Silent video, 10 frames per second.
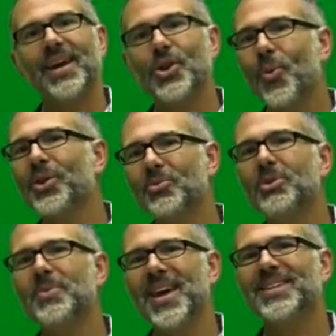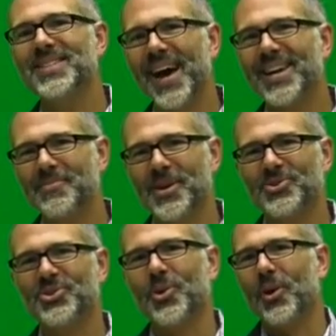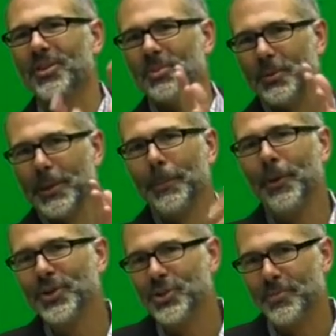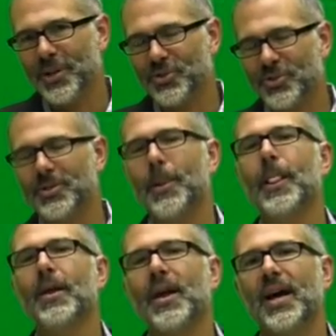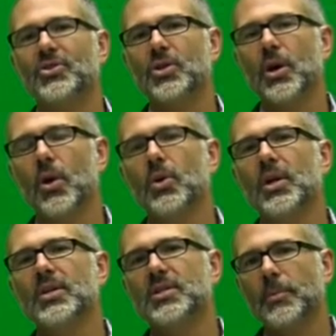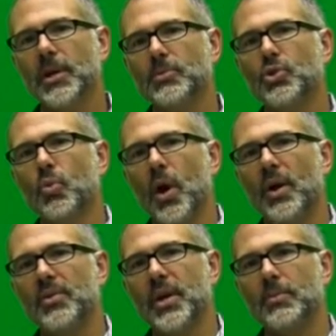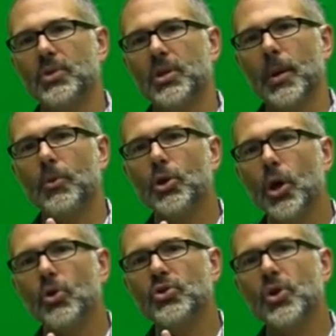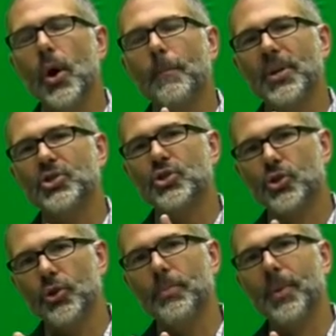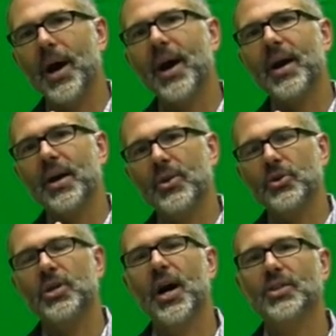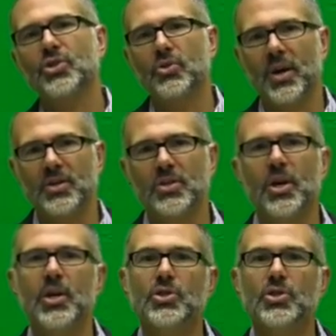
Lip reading: I don't want them to be anxiety measures. I want them to be depression measures. And so sometimes you want them to come close but skirt by other constructs.